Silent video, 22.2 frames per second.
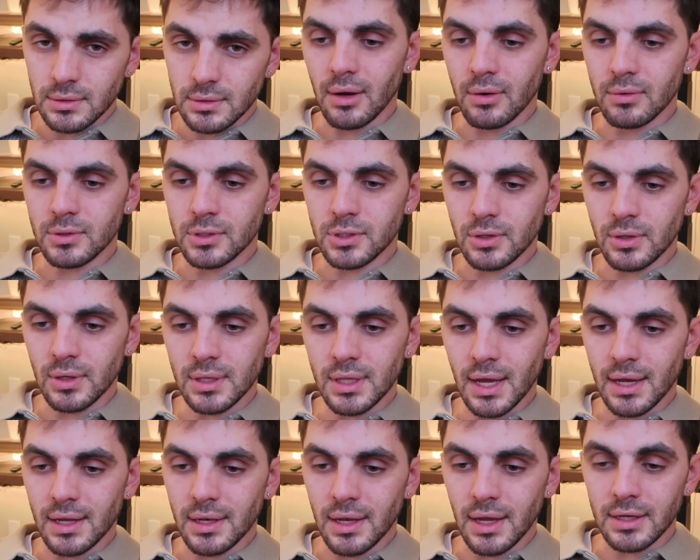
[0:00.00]
Now, during
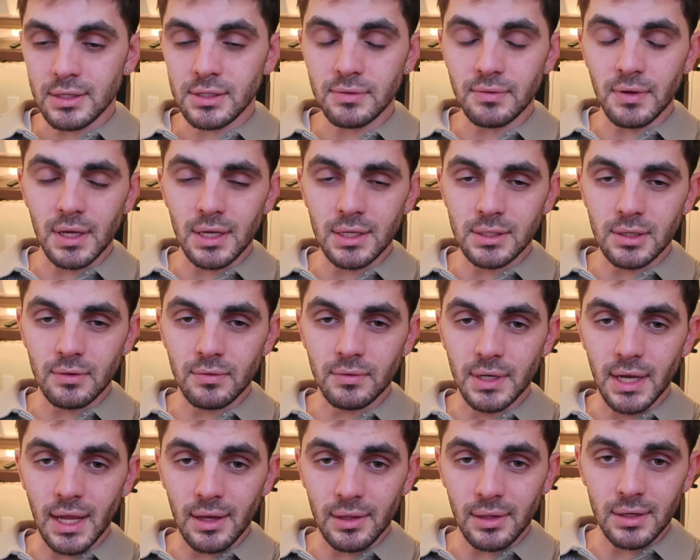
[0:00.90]
that next phase of
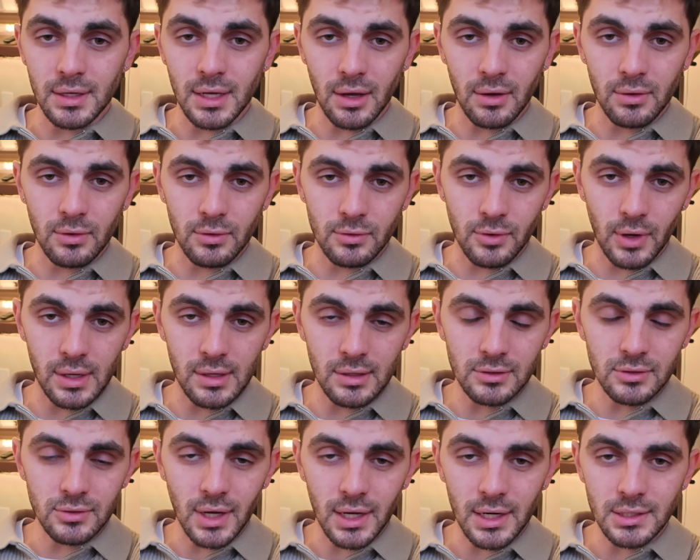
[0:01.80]
nailing down your trading
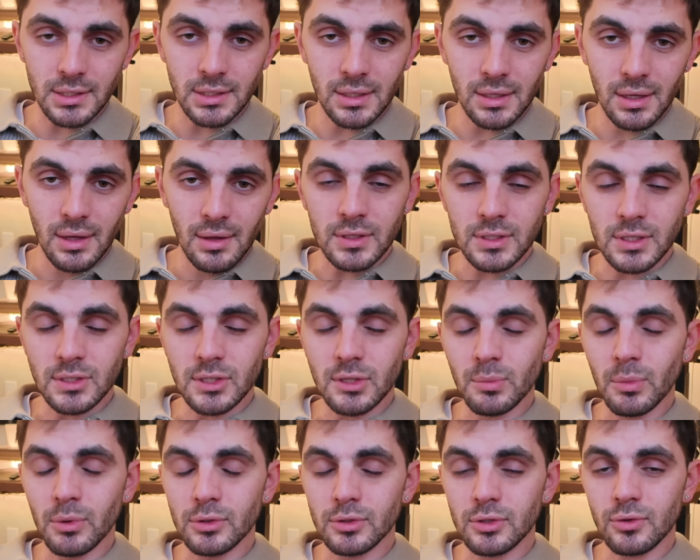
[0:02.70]
strategy, this is the
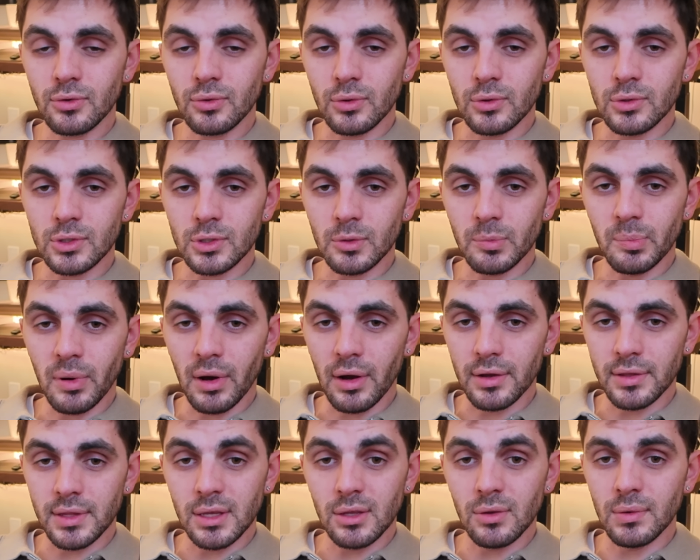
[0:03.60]
most crucial
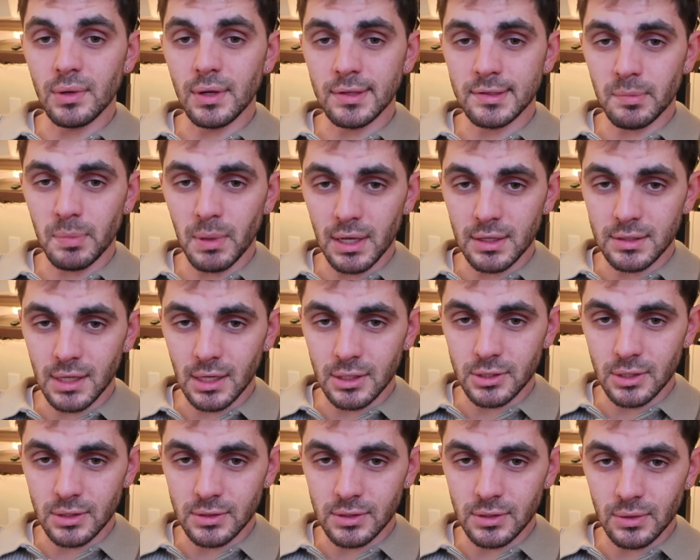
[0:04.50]
part that you need to pay
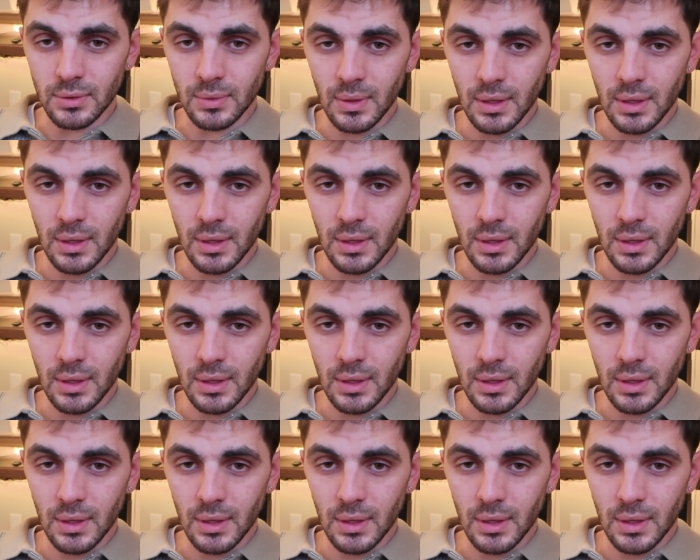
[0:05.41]
attention to.